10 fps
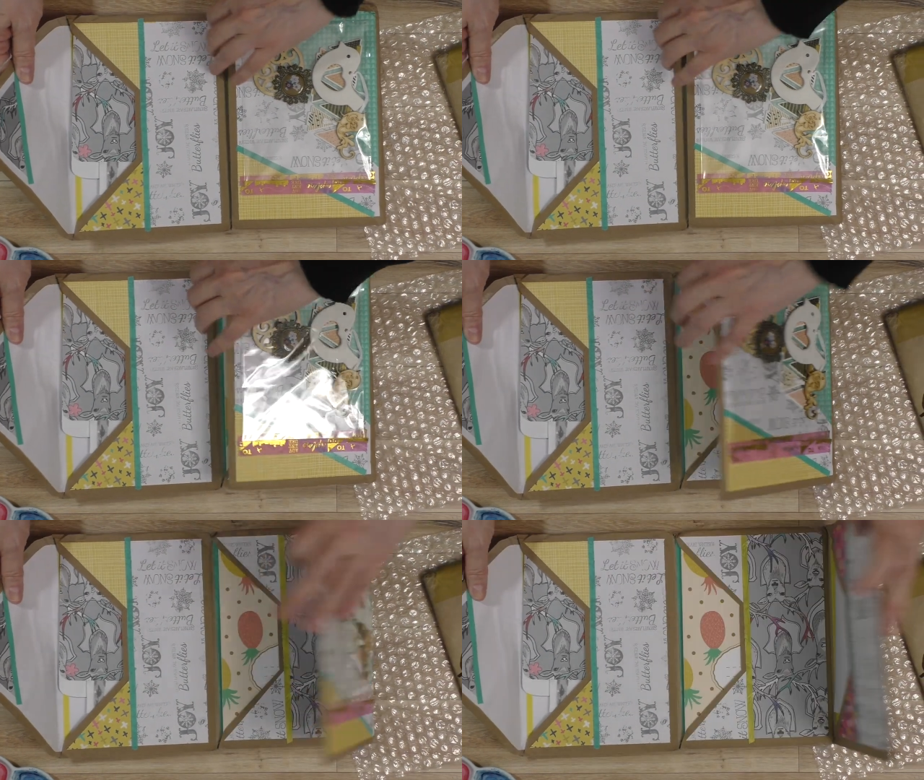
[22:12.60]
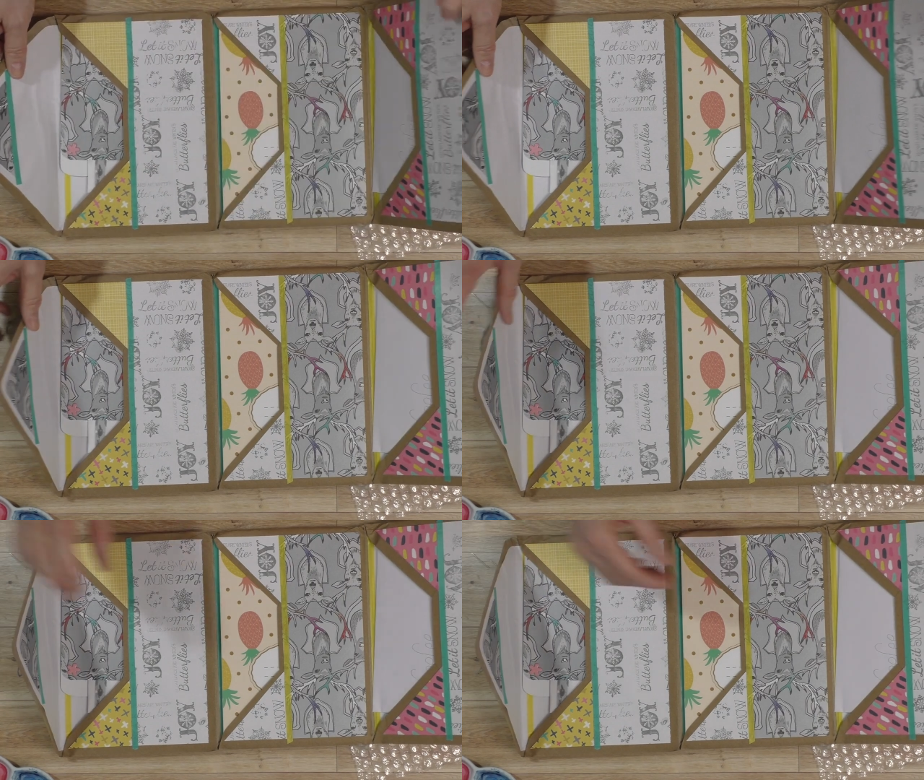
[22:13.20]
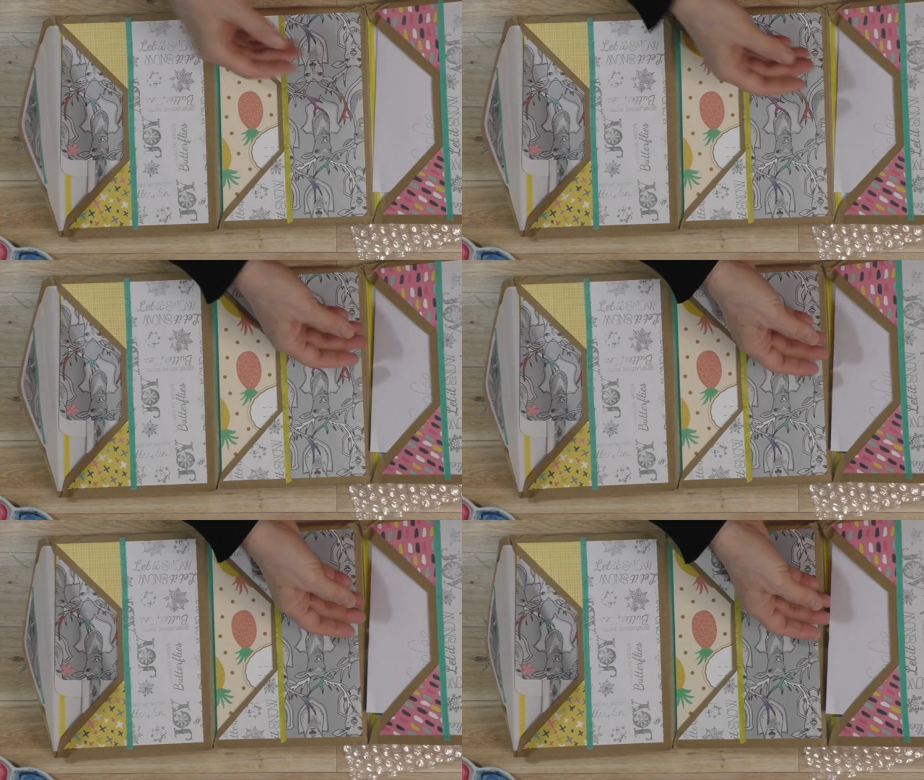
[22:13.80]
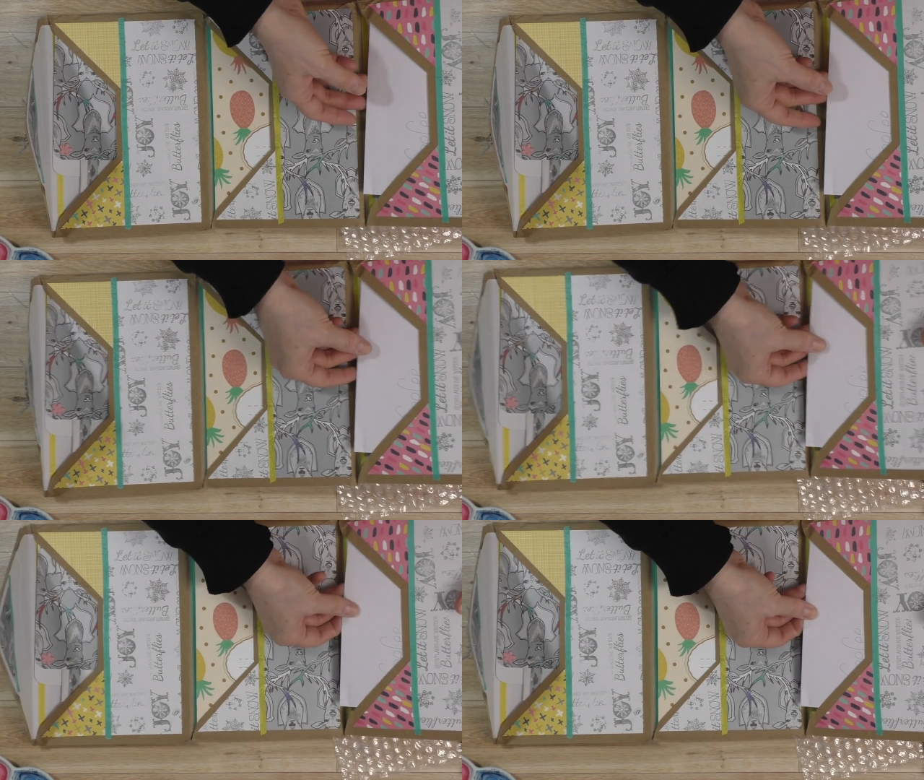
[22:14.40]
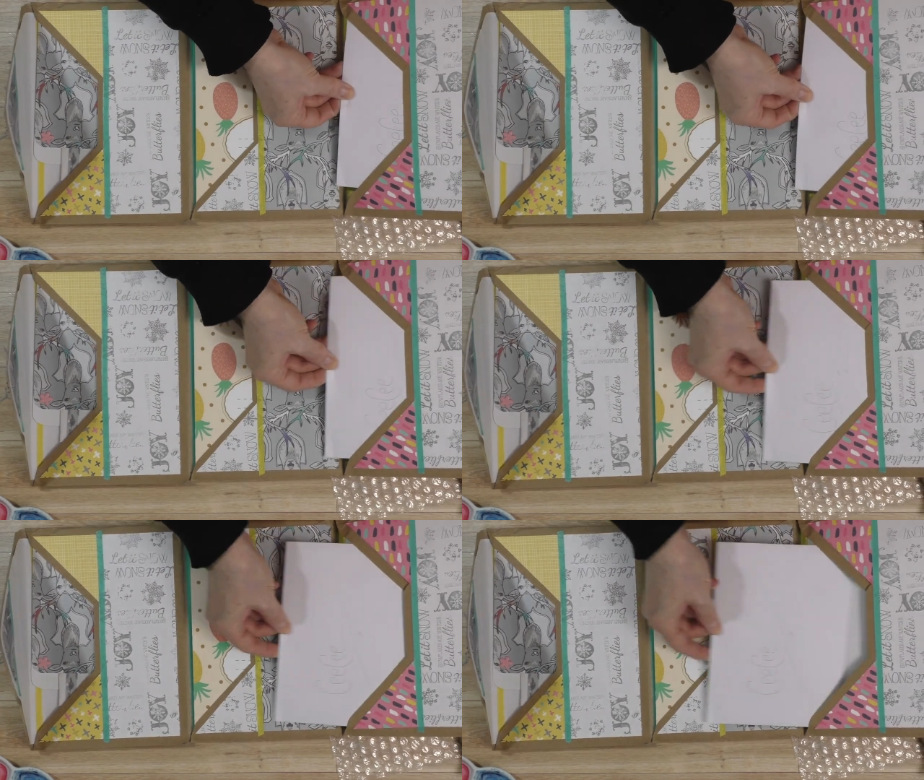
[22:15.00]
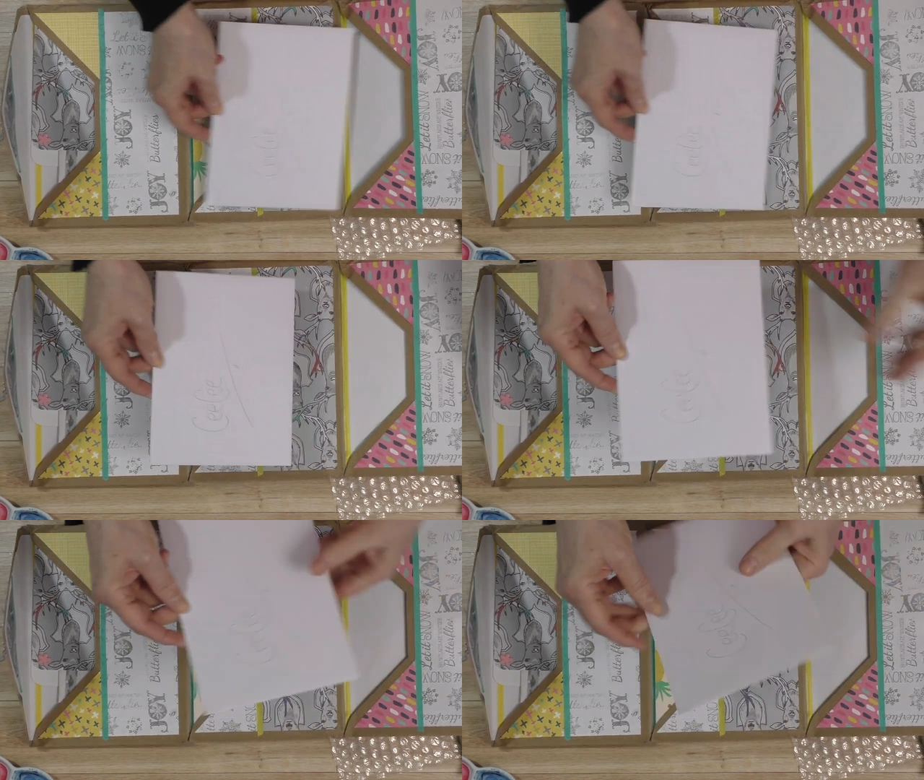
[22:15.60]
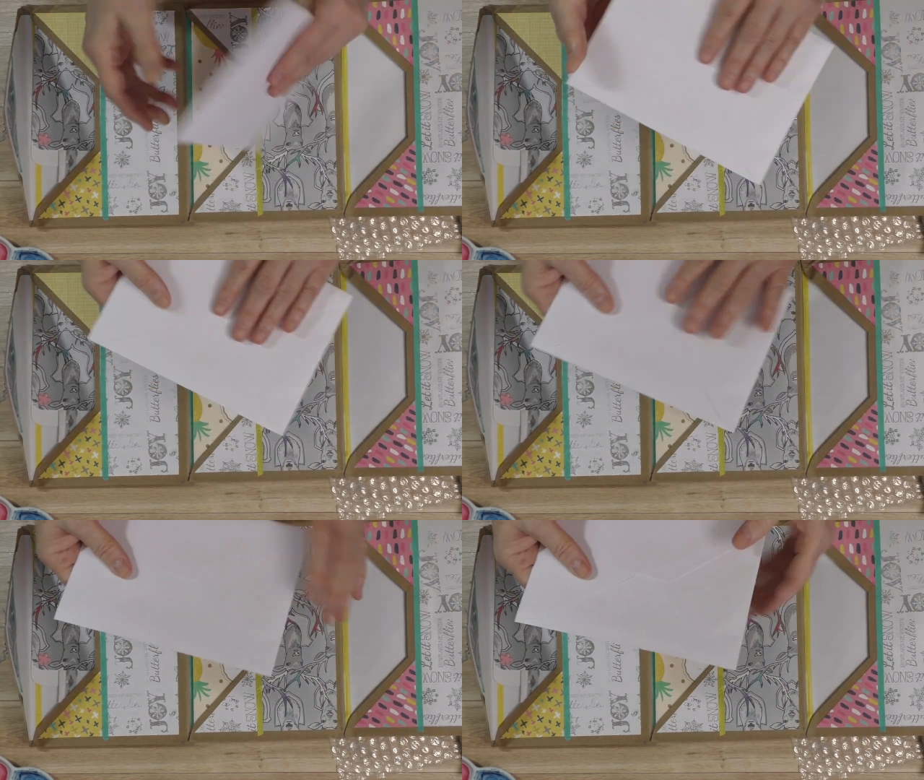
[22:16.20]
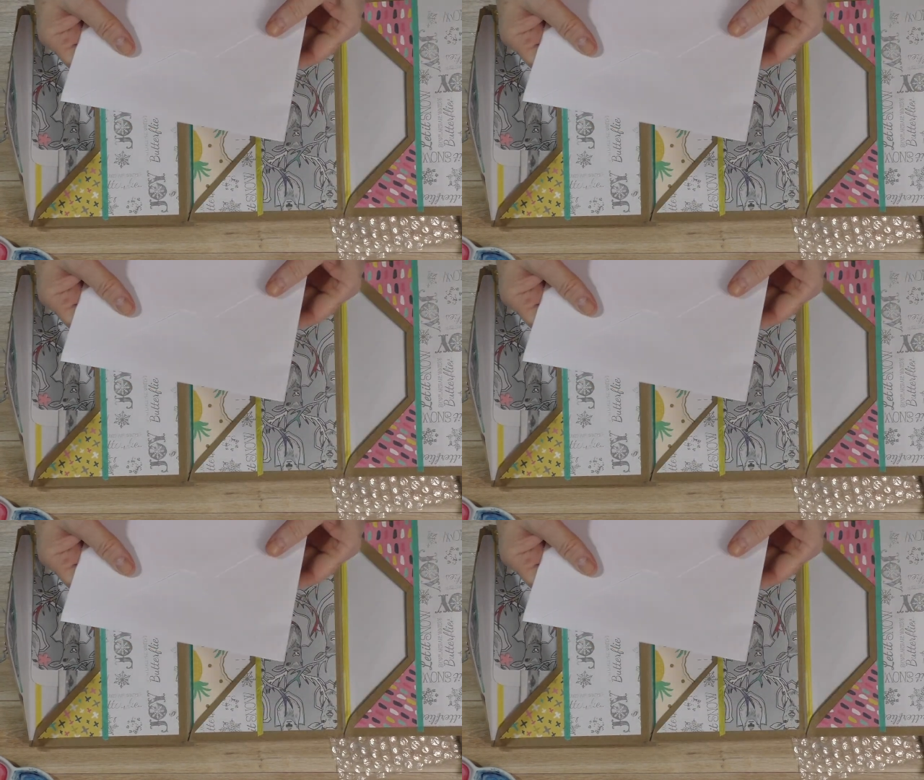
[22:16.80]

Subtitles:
Nobody's mouth can be seen.